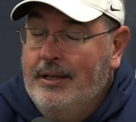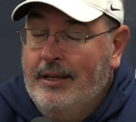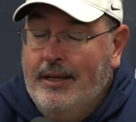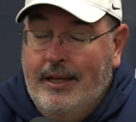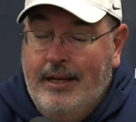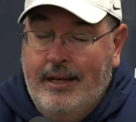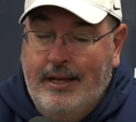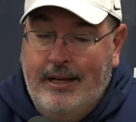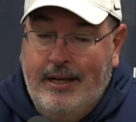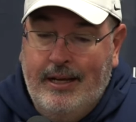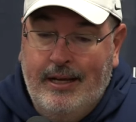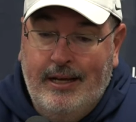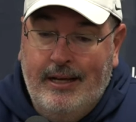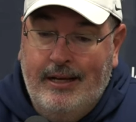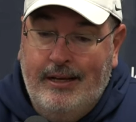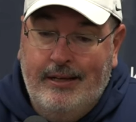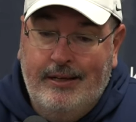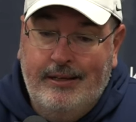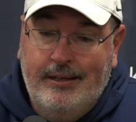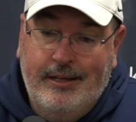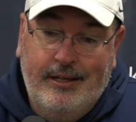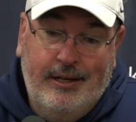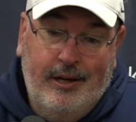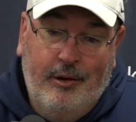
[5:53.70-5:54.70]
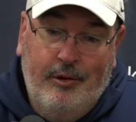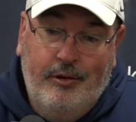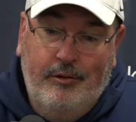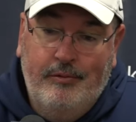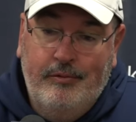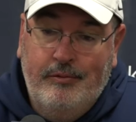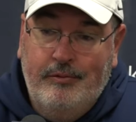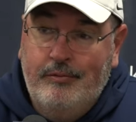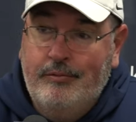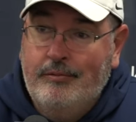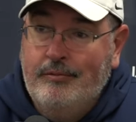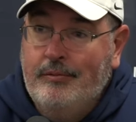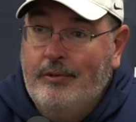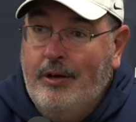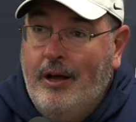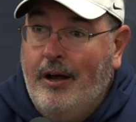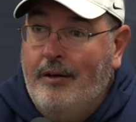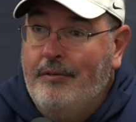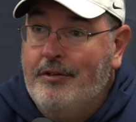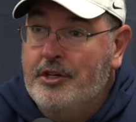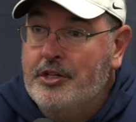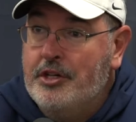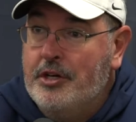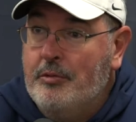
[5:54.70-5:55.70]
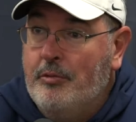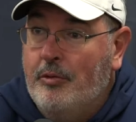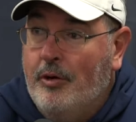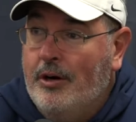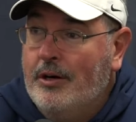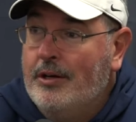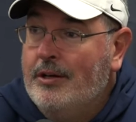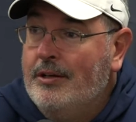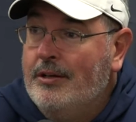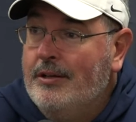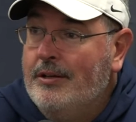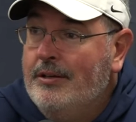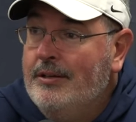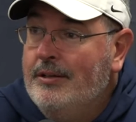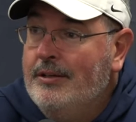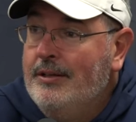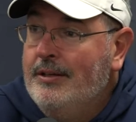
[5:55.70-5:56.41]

And, you know, obviously worked